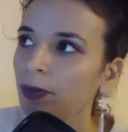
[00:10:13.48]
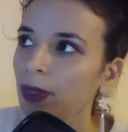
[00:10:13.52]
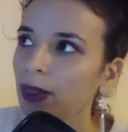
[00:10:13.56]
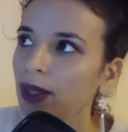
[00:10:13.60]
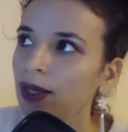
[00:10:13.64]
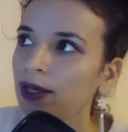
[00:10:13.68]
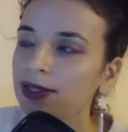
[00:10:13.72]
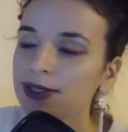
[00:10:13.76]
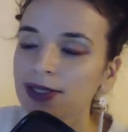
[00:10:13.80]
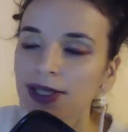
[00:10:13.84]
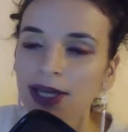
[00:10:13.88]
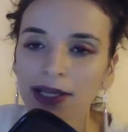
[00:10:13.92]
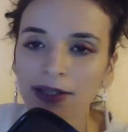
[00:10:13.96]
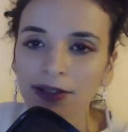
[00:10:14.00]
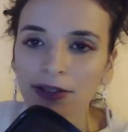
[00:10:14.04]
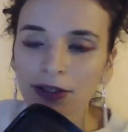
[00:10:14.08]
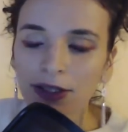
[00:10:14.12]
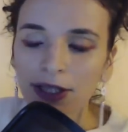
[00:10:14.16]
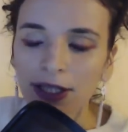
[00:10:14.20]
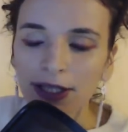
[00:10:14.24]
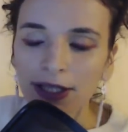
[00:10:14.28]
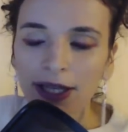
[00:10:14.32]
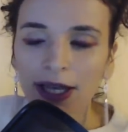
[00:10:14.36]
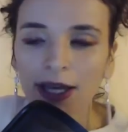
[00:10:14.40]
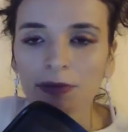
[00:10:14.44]
Saturn
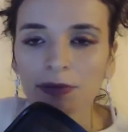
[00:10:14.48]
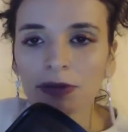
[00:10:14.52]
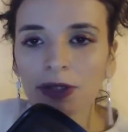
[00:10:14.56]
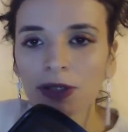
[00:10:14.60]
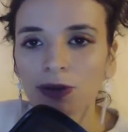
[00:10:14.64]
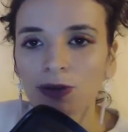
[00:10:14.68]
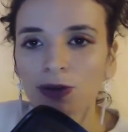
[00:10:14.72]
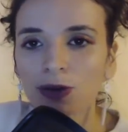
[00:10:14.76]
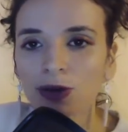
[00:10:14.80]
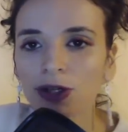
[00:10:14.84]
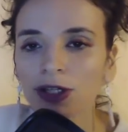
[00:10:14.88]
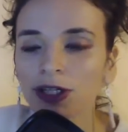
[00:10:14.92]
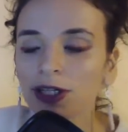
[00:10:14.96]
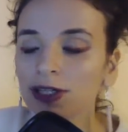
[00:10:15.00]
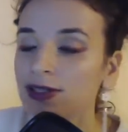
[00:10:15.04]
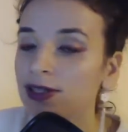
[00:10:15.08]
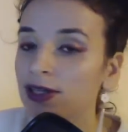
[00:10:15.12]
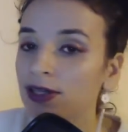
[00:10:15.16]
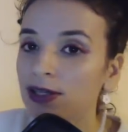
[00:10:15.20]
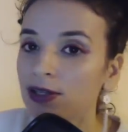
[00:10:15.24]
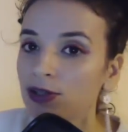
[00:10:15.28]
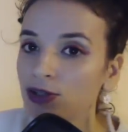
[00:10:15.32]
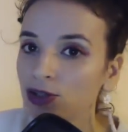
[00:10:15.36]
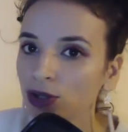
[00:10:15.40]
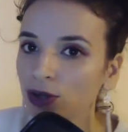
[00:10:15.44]
in Capricorn, it's
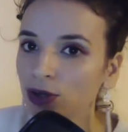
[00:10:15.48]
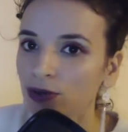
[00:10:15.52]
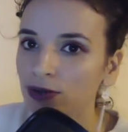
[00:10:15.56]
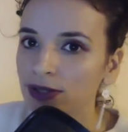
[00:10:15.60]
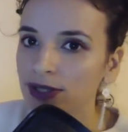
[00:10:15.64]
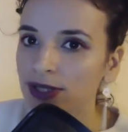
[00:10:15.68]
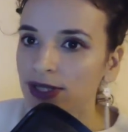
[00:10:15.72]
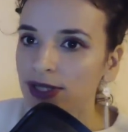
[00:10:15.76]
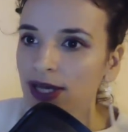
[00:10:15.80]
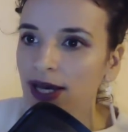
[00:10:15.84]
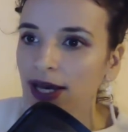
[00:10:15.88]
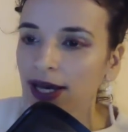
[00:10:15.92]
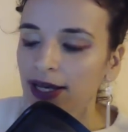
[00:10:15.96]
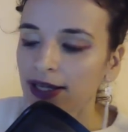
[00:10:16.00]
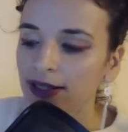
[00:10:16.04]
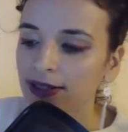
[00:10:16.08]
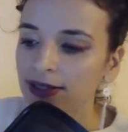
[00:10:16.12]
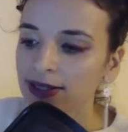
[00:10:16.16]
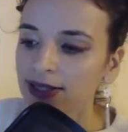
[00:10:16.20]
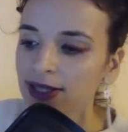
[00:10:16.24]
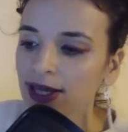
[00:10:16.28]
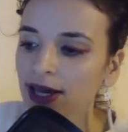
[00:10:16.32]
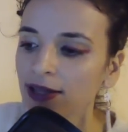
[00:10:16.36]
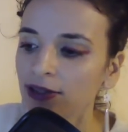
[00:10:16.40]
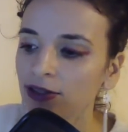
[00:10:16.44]
in its own sign.
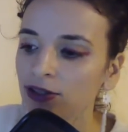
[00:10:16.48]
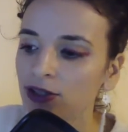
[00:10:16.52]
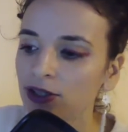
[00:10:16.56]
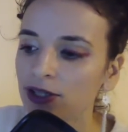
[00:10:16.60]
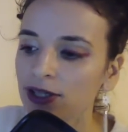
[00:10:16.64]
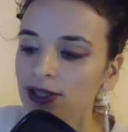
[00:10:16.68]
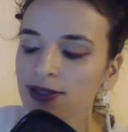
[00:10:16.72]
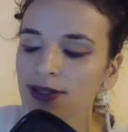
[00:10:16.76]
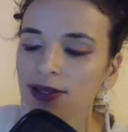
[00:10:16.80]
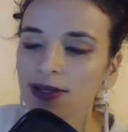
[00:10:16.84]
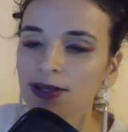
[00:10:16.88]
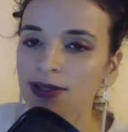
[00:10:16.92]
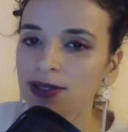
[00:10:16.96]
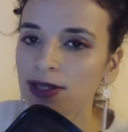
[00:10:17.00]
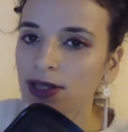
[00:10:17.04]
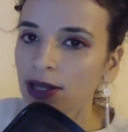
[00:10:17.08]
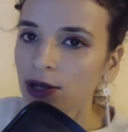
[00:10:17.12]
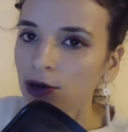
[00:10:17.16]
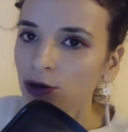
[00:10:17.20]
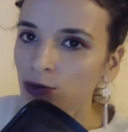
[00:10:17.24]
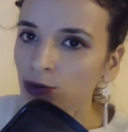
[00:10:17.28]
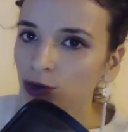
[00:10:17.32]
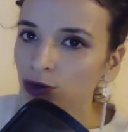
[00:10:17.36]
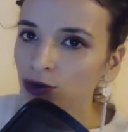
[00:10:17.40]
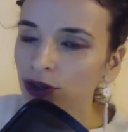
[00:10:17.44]
Saturn is a
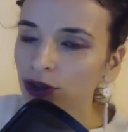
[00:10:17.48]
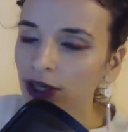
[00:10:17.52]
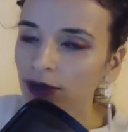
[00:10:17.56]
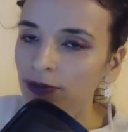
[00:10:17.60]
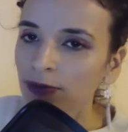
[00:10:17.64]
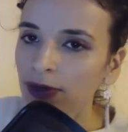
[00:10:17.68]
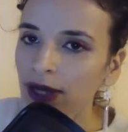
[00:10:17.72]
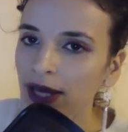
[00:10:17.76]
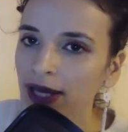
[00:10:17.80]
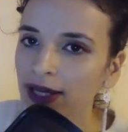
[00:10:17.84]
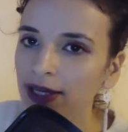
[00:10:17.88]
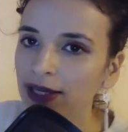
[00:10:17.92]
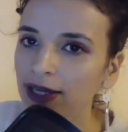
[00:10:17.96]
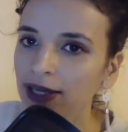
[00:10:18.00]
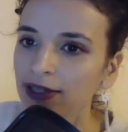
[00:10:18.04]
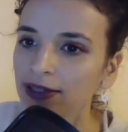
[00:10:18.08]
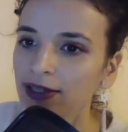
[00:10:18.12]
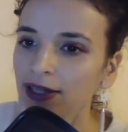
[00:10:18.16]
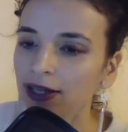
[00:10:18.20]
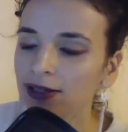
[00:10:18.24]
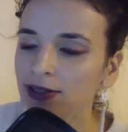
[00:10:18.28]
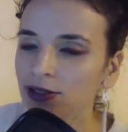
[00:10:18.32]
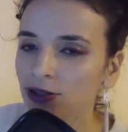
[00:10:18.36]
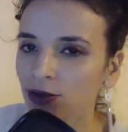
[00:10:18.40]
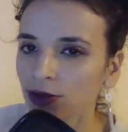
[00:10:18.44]
slow-moving planet.
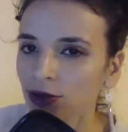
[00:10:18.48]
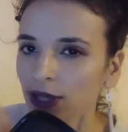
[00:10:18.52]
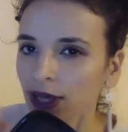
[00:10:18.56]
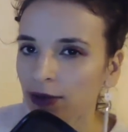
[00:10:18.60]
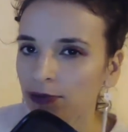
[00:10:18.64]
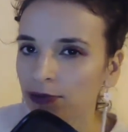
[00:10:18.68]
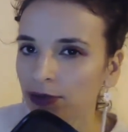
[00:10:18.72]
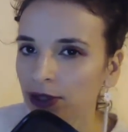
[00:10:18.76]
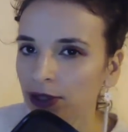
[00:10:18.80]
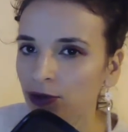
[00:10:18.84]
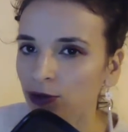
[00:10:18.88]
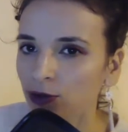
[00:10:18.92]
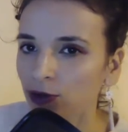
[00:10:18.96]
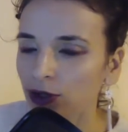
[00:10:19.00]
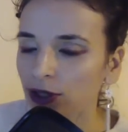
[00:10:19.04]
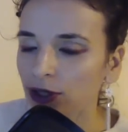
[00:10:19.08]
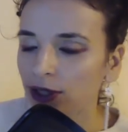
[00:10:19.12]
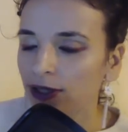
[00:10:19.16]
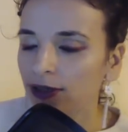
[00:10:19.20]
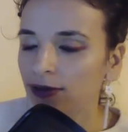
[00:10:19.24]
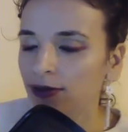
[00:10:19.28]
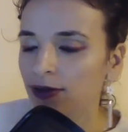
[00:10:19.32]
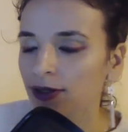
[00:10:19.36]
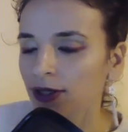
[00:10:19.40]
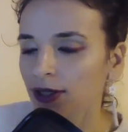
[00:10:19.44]
Also,
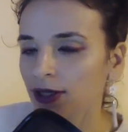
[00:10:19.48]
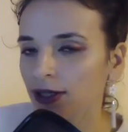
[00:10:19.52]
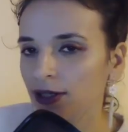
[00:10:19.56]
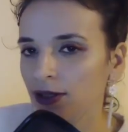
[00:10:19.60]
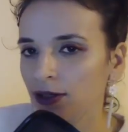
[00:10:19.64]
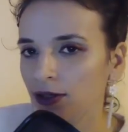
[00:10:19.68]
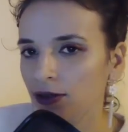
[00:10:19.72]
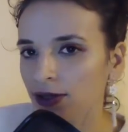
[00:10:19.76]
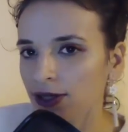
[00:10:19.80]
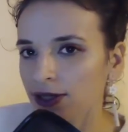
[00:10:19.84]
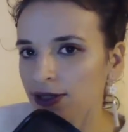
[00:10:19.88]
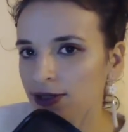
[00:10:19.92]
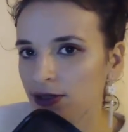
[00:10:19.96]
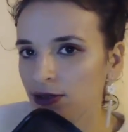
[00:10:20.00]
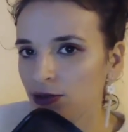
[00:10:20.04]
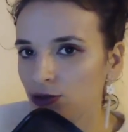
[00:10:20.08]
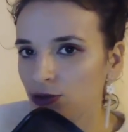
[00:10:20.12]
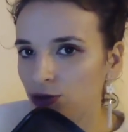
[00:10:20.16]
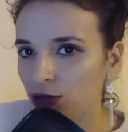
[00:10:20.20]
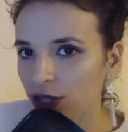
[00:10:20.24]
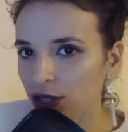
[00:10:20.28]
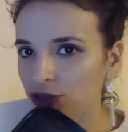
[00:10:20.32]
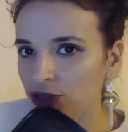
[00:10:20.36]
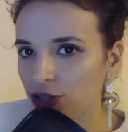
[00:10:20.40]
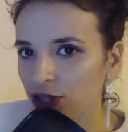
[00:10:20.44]
Capricorn is
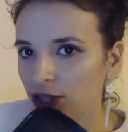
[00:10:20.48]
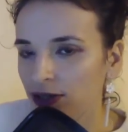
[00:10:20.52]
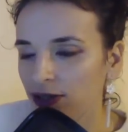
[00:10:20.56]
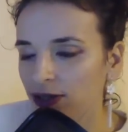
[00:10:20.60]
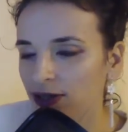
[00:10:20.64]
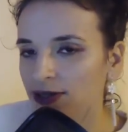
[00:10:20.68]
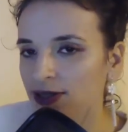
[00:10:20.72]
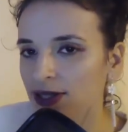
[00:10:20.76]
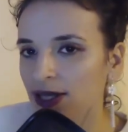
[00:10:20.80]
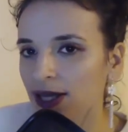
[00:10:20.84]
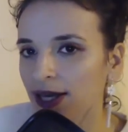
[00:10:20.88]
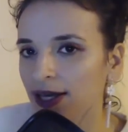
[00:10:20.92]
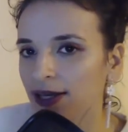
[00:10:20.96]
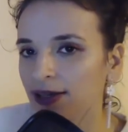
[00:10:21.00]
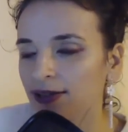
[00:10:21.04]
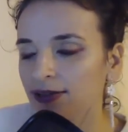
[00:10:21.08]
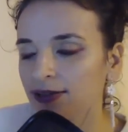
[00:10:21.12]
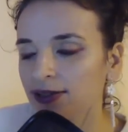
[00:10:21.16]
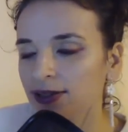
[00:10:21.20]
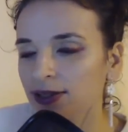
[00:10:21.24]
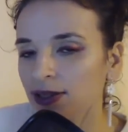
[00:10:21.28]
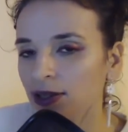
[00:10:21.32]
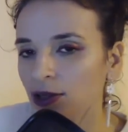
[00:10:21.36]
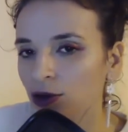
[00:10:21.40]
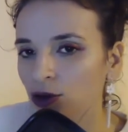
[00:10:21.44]
rigid, is like
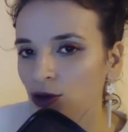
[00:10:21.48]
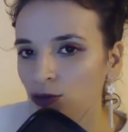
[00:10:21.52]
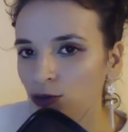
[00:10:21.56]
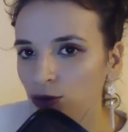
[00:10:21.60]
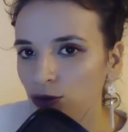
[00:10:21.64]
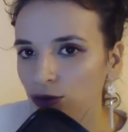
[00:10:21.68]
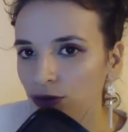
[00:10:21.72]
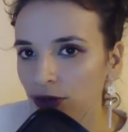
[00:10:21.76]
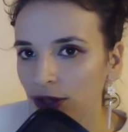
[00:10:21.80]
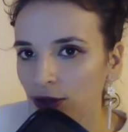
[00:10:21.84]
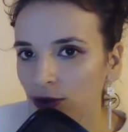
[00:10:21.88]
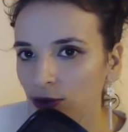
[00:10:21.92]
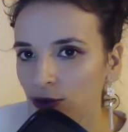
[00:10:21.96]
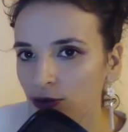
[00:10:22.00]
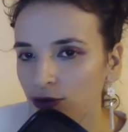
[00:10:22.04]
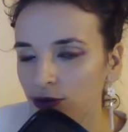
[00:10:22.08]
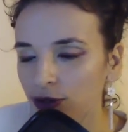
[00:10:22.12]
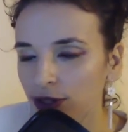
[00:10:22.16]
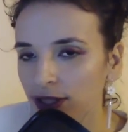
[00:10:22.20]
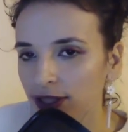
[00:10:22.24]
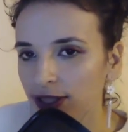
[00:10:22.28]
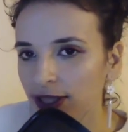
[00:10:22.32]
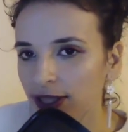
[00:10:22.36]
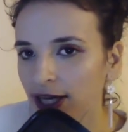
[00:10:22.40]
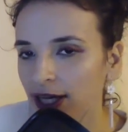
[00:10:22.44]
slow-moving
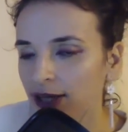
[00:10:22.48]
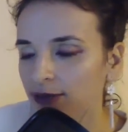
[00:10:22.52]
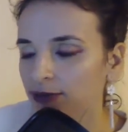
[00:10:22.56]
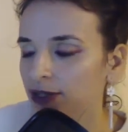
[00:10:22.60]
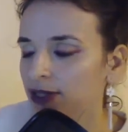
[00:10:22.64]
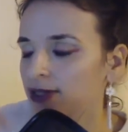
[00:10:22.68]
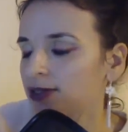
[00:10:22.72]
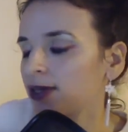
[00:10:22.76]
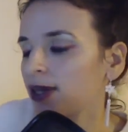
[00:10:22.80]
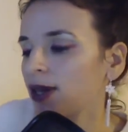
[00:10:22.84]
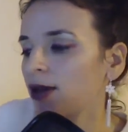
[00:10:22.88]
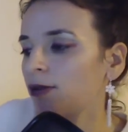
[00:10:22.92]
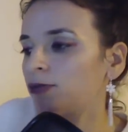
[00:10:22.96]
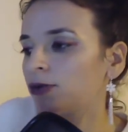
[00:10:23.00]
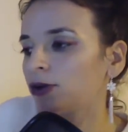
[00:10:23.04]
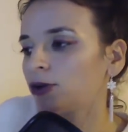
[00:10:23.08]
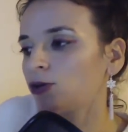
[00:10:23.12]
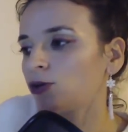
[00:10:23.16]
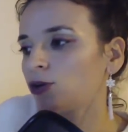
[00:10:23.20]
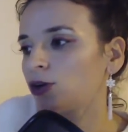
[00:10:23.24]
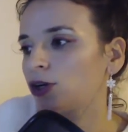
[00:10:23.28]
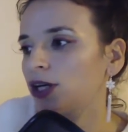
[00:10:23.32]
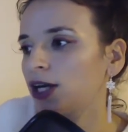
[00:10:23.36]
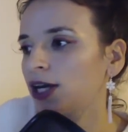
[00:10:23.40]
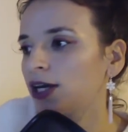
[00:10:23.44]
over time, this
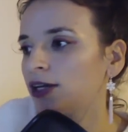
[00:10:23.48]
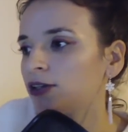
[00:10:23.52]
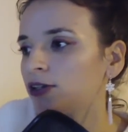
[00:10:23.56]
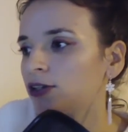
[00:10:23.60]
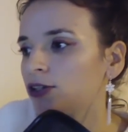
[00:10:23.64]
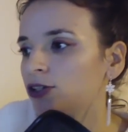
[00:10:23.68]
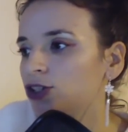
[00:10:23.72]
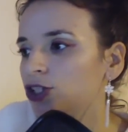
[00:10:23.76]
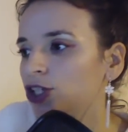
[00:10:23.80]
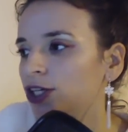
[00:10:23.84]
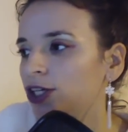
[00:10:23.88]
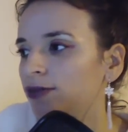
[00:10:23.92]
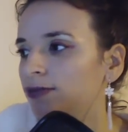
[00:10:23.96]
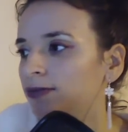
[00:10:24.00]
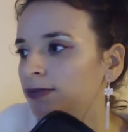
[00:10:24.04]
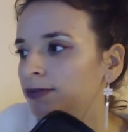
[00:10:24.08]
Capricorn energy.